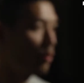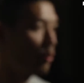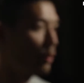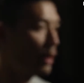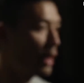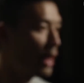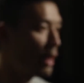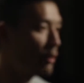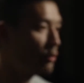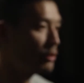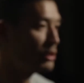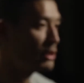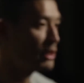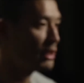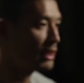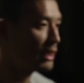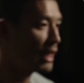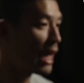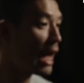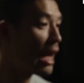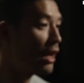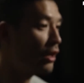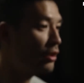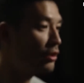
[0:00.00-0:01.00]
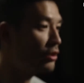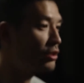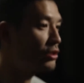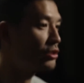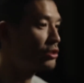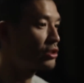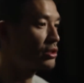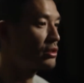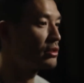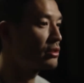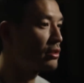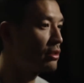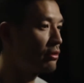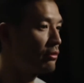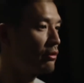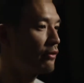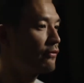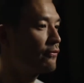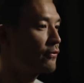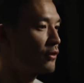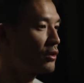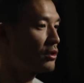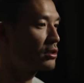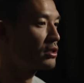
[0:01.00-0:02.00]
When I was in college, the
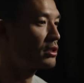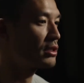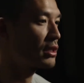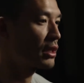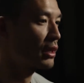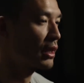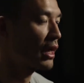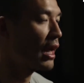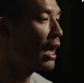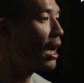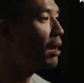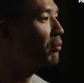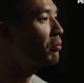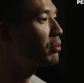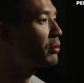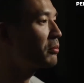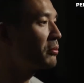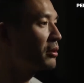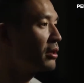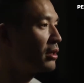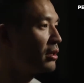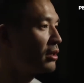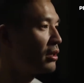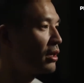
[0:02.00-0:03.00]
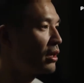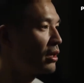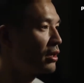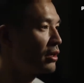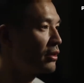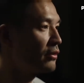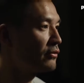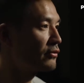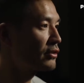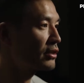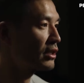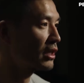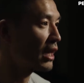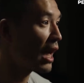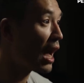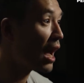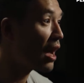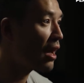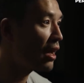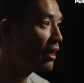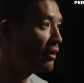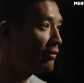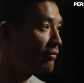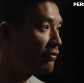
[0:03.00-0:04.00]
first compliment I ever got